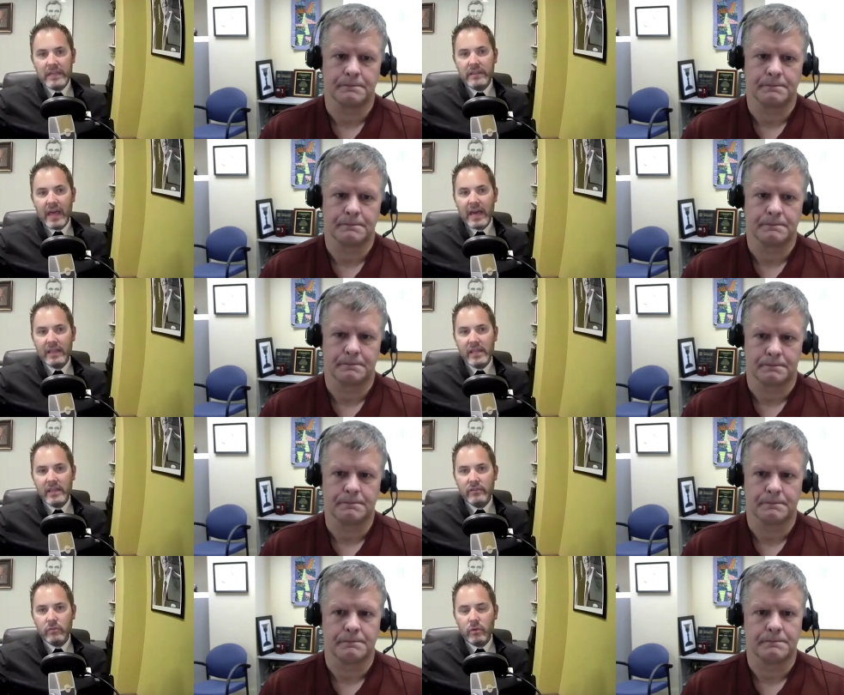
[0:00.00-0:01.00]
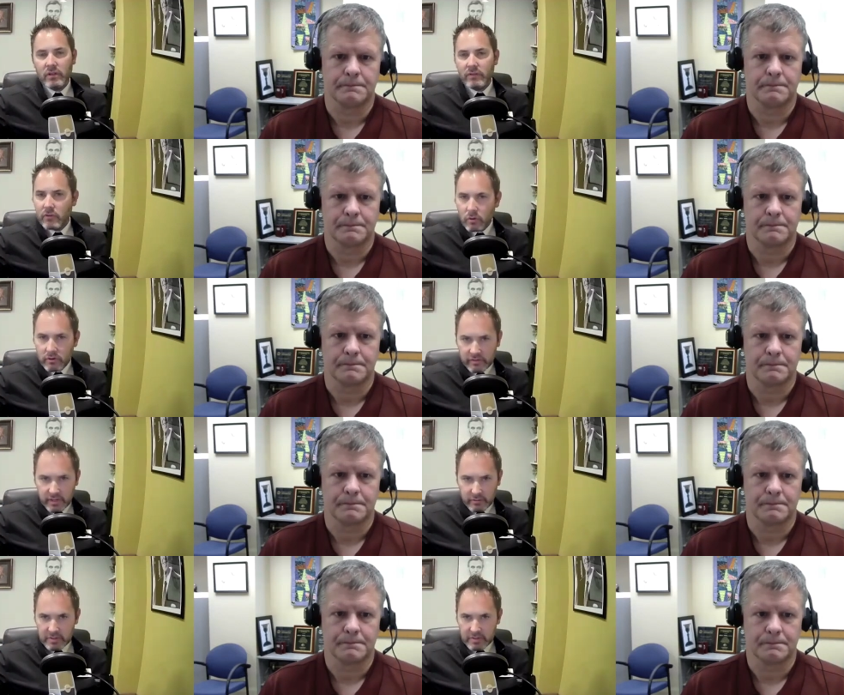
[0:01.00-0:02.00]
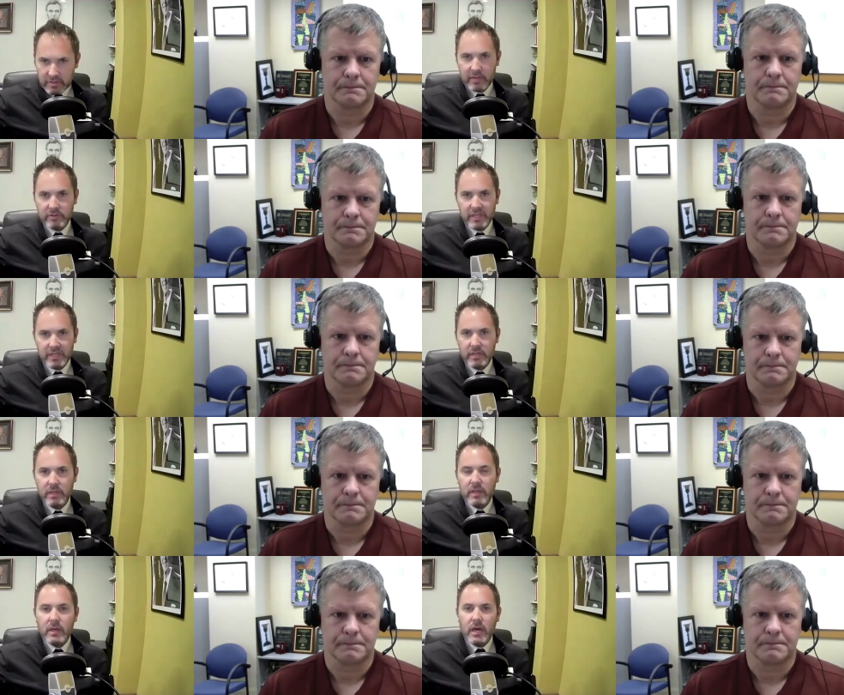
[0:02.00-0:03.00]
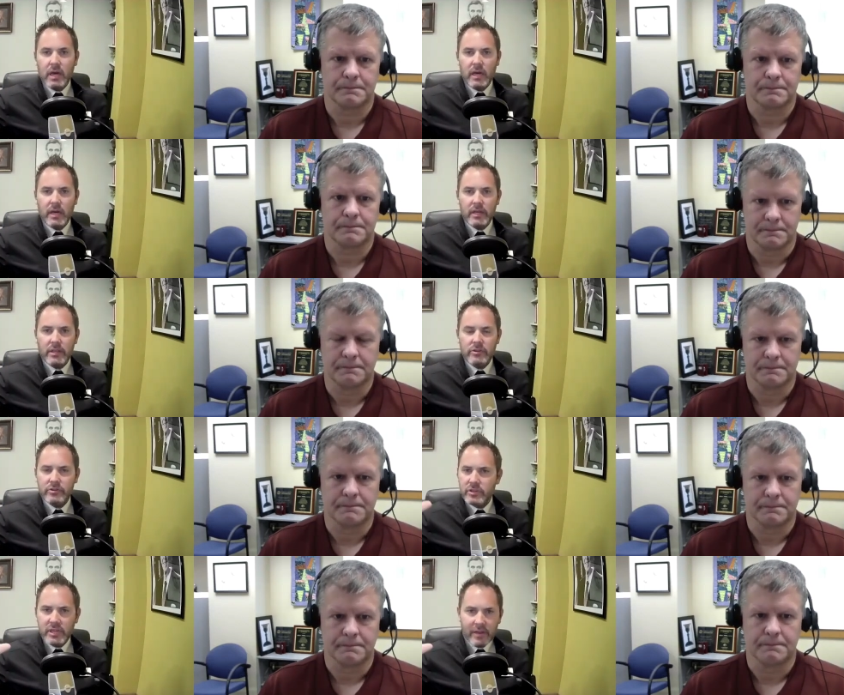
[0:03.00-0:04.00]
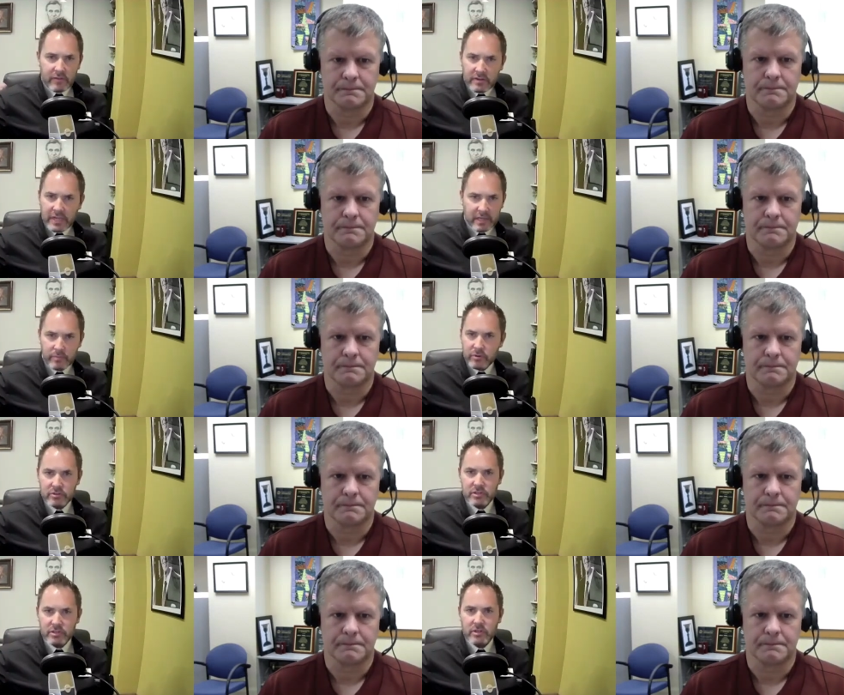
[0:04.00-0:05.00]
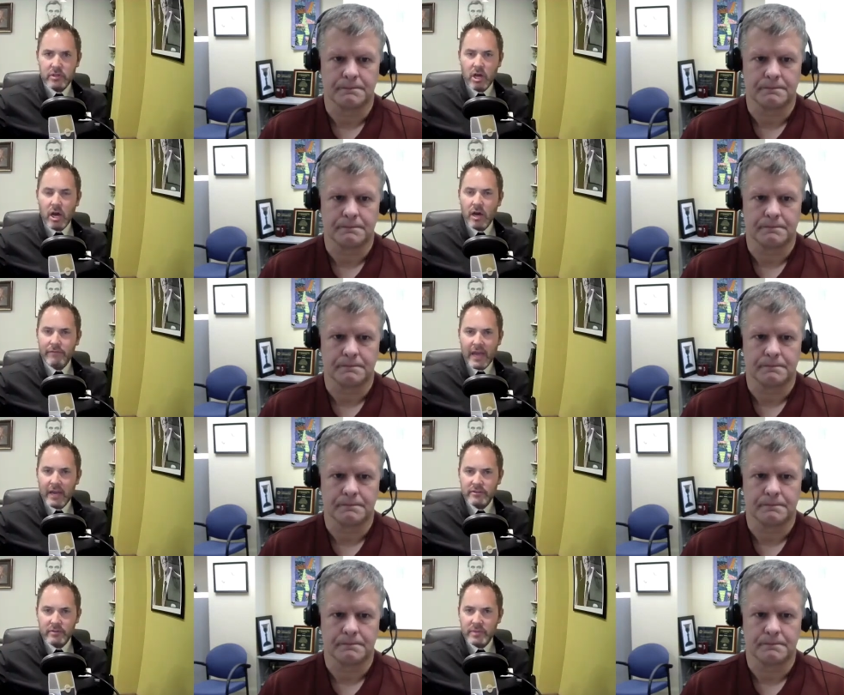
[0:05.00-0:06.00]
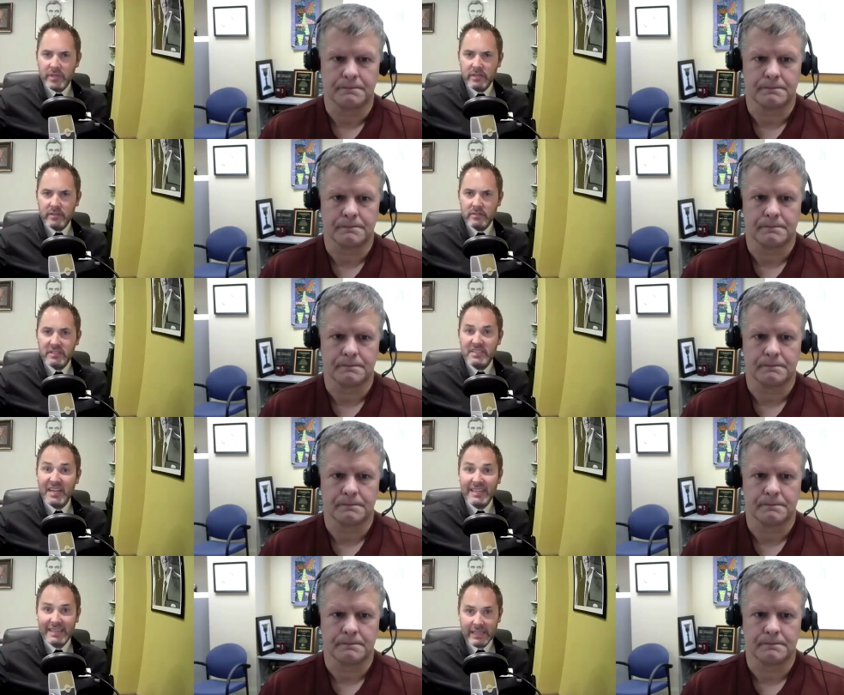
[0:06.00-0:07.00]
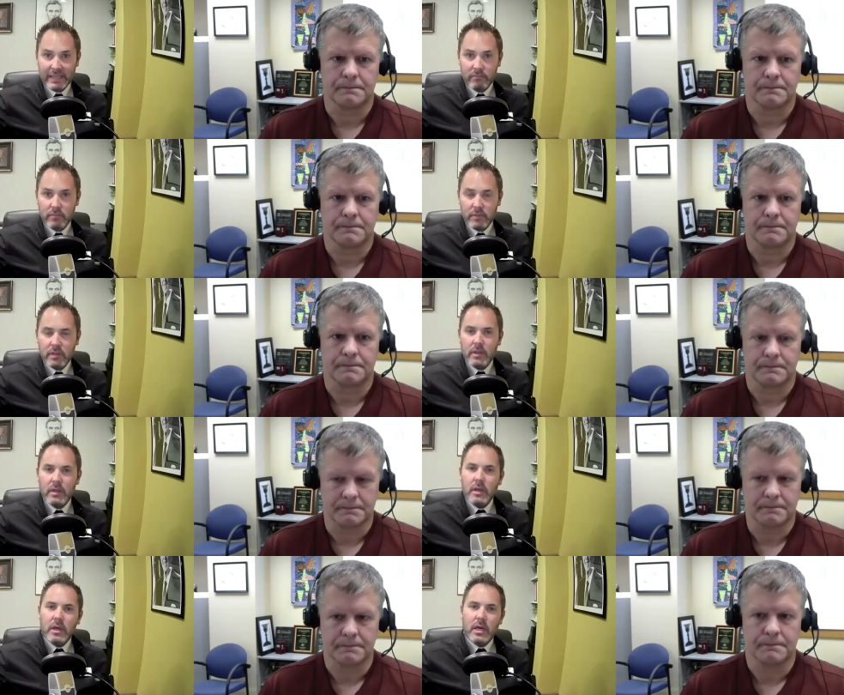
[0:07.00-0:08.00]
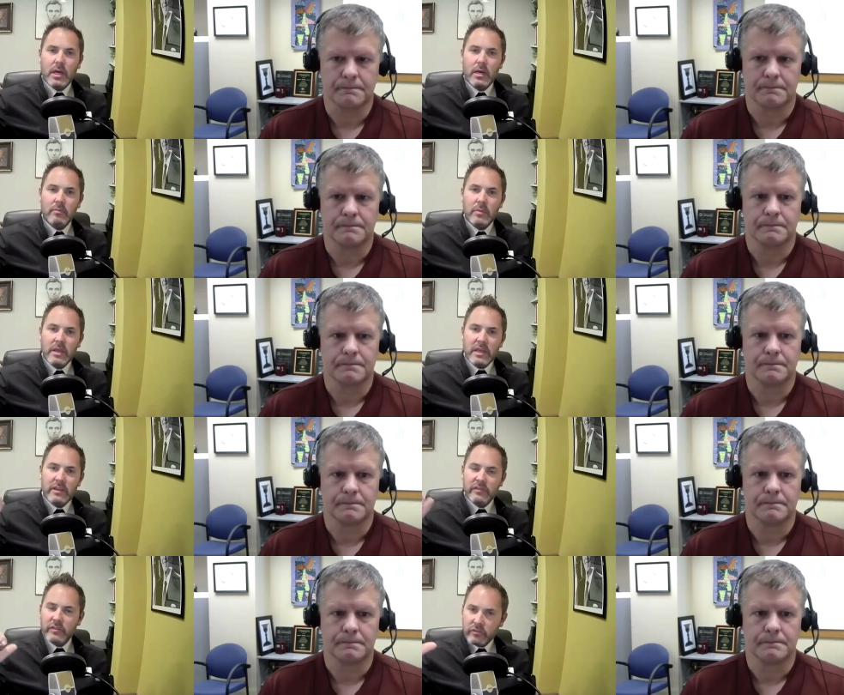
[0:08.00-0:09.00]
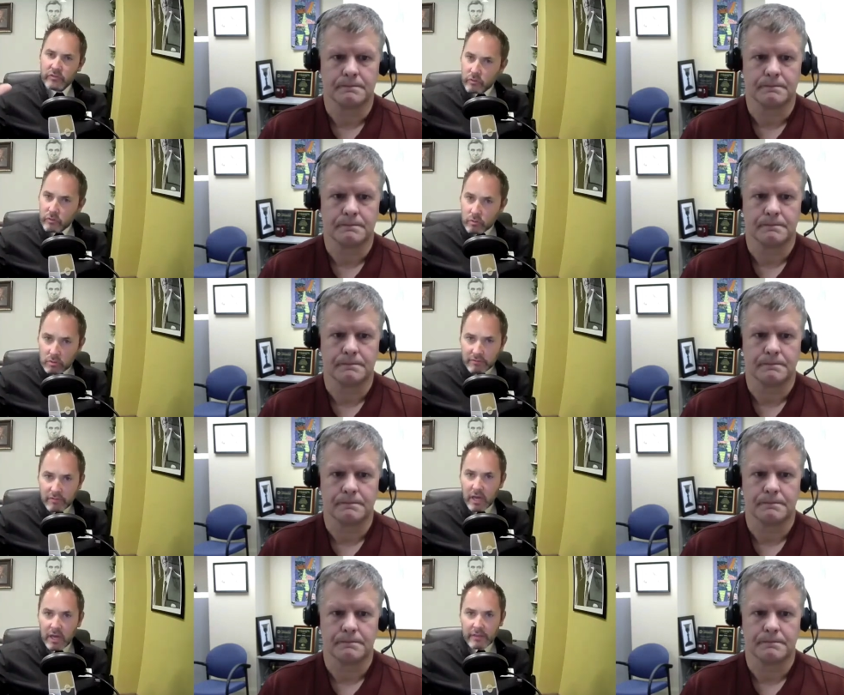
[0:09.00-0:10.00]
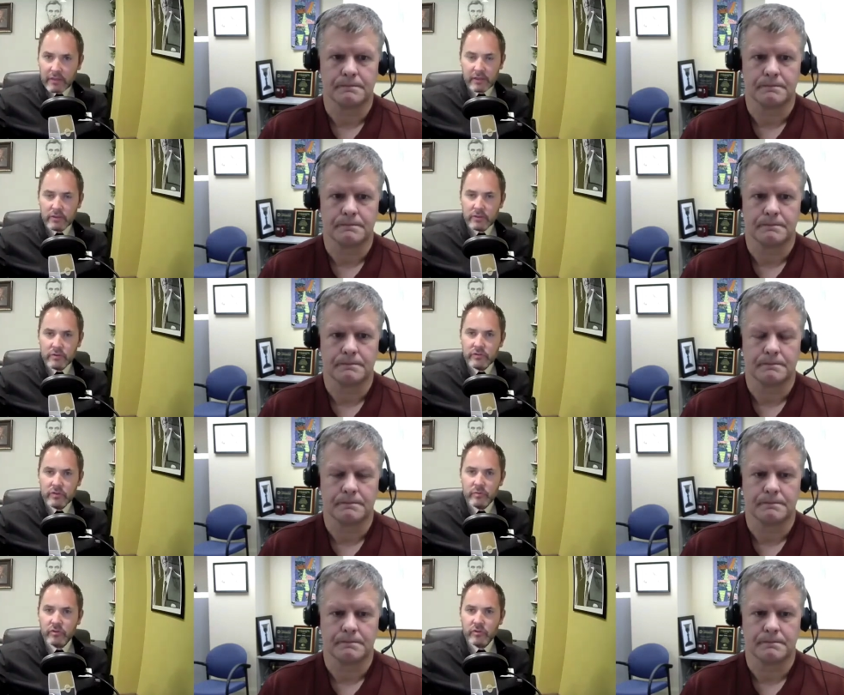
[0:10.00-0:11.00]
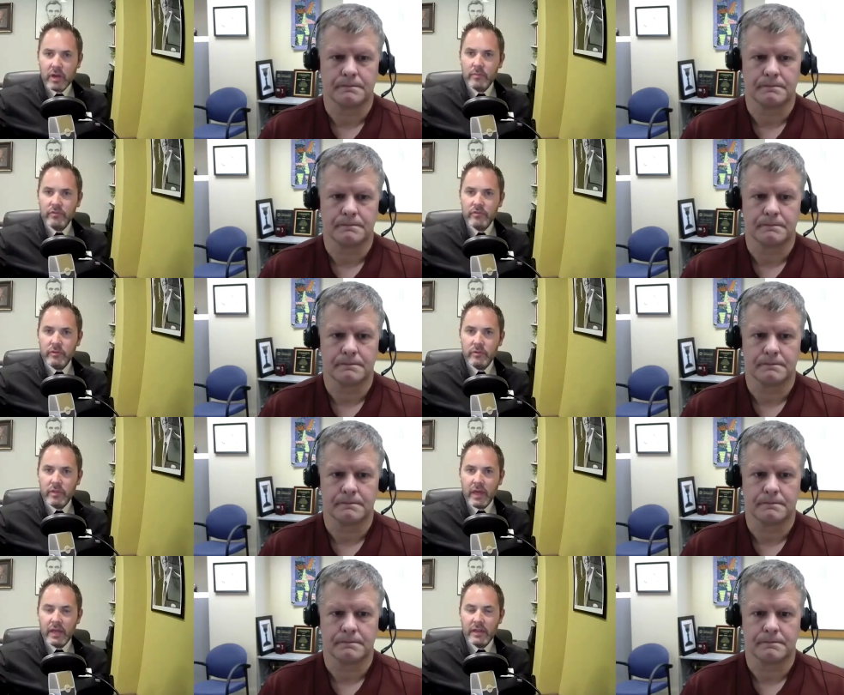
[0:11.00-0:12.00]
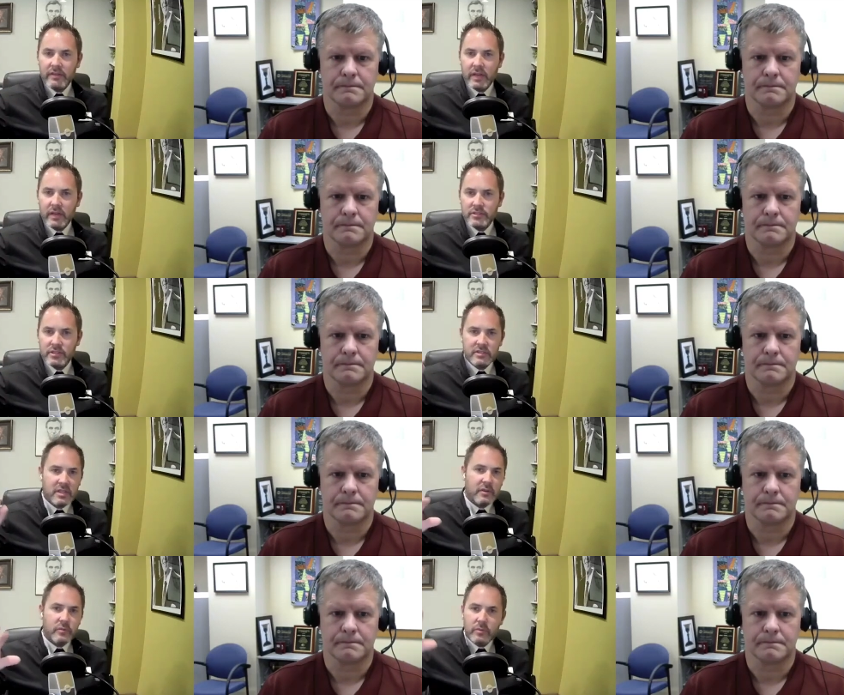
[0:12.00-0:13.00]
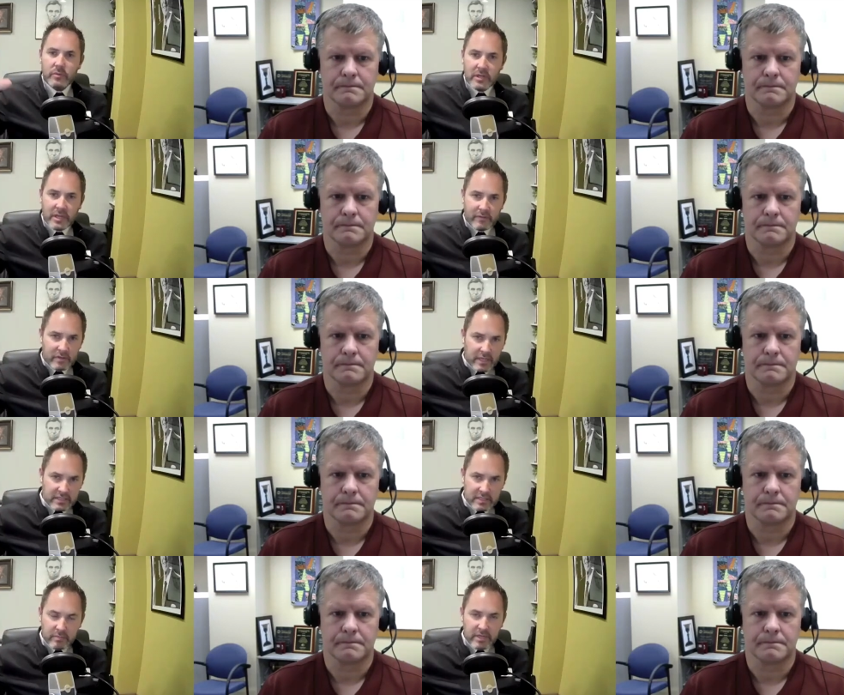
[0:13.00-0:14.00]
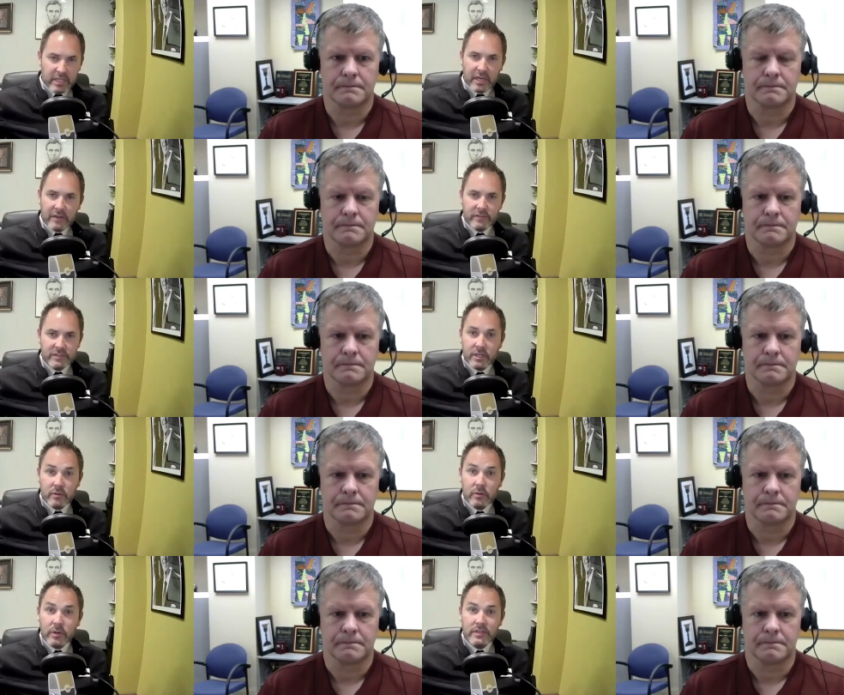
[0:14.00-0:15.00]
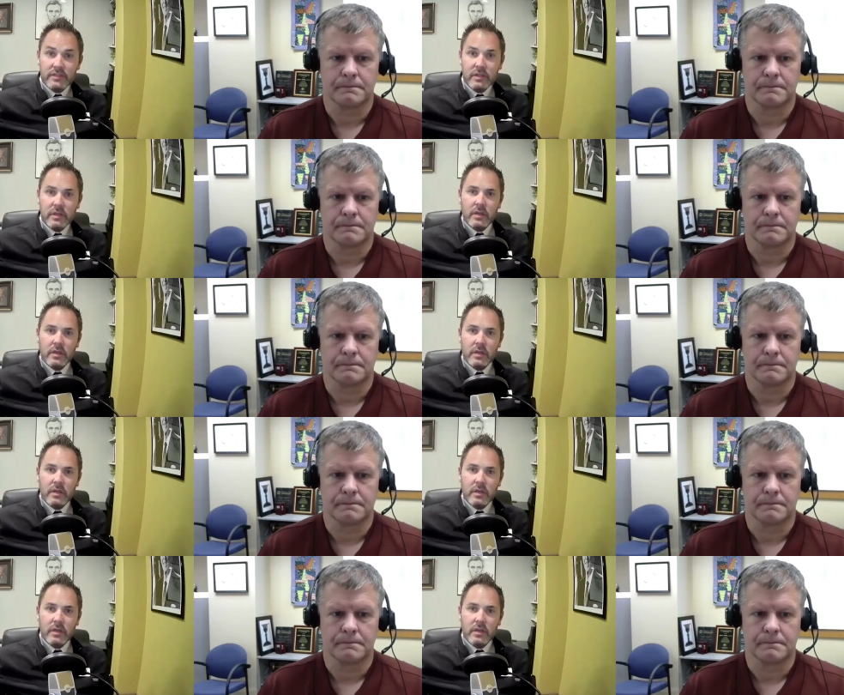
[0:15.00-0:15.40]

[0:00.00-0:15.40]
Speaker 1: and that is, well, of course they rebounded. Uh, you should never take a person off atropine suddenly um, is the school of thought that you subscribe to that uh, just like we would never take somebody off of steroids